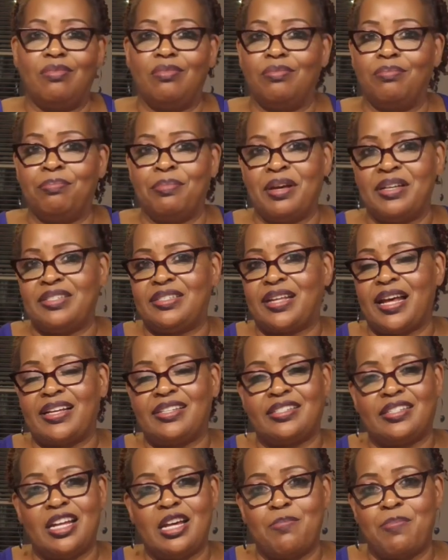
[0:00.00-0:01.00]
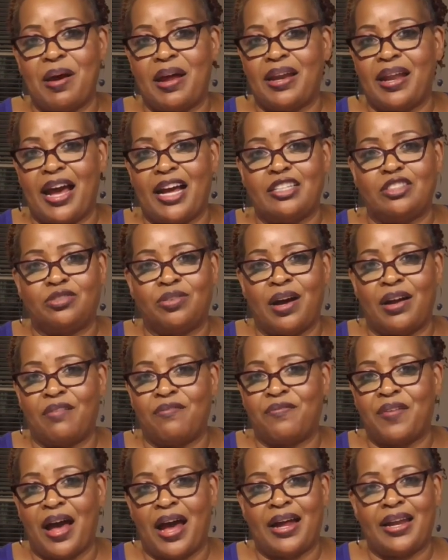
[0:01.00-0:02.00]
miss they sleep at night trying to
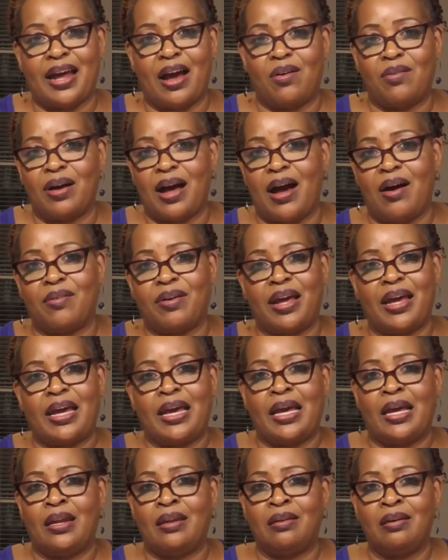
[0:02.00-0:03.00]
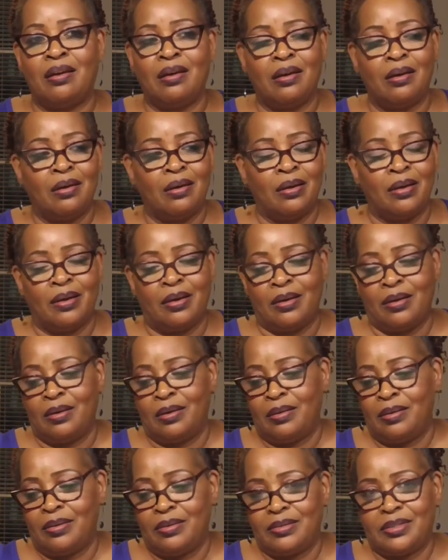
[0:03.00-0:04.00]
find out how they can
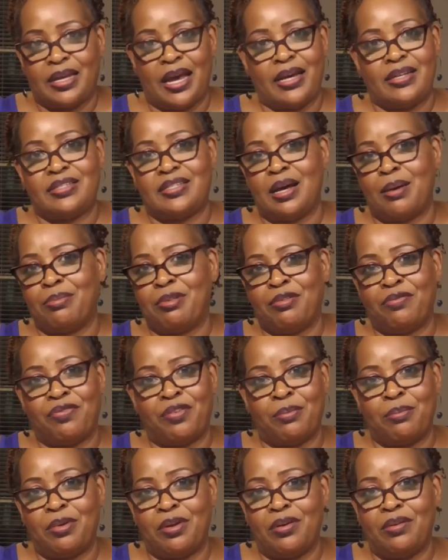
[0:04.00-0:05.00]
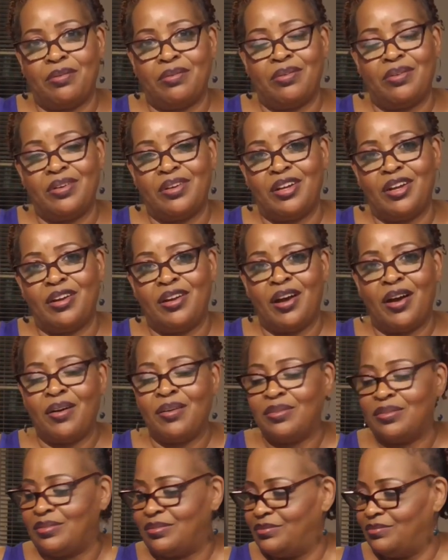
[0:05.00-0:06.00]
take something from you, you
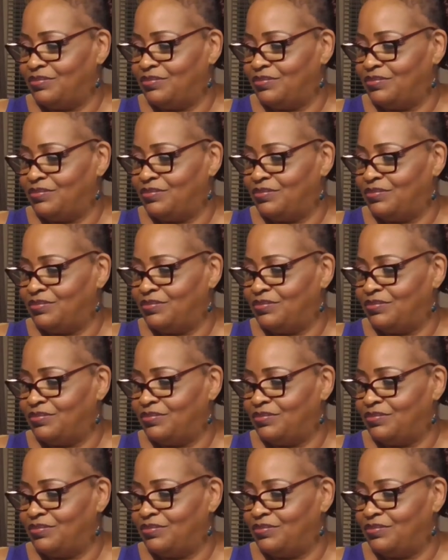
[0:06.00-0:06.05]
know.